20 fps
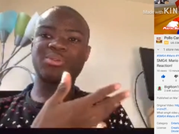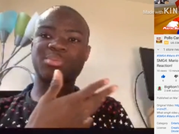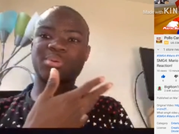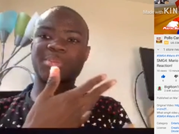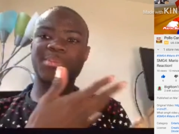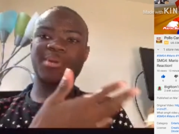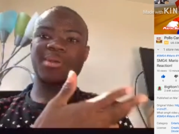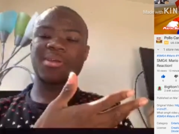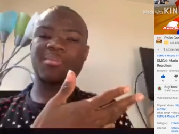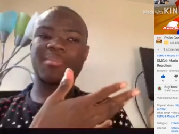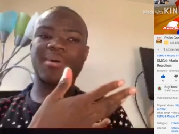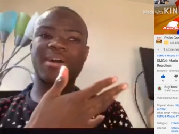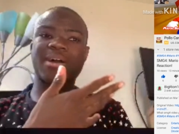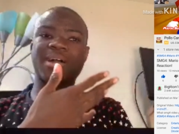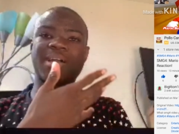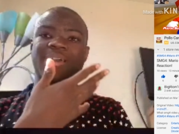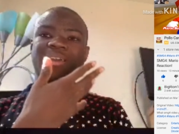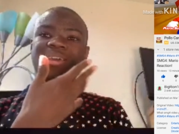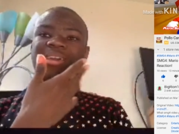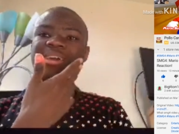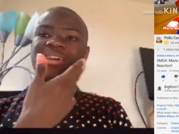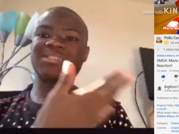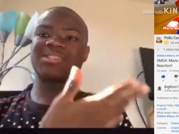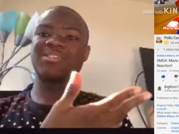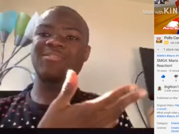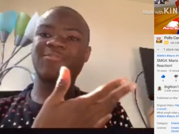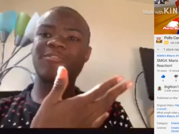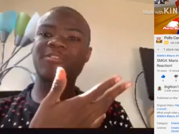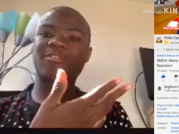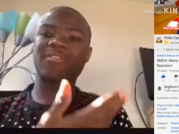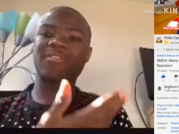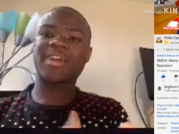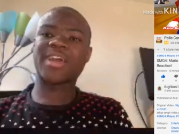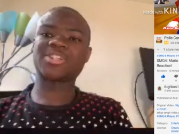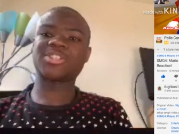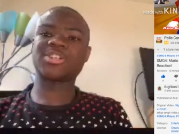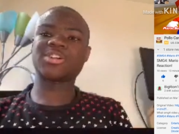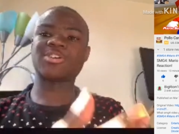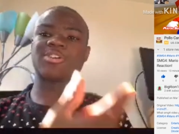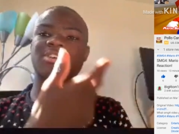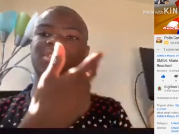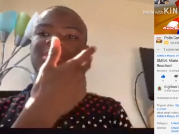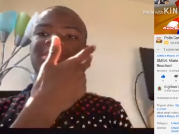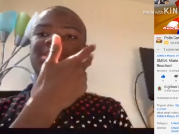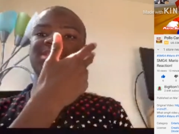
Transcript: premiere my SMG4 reaction. Go.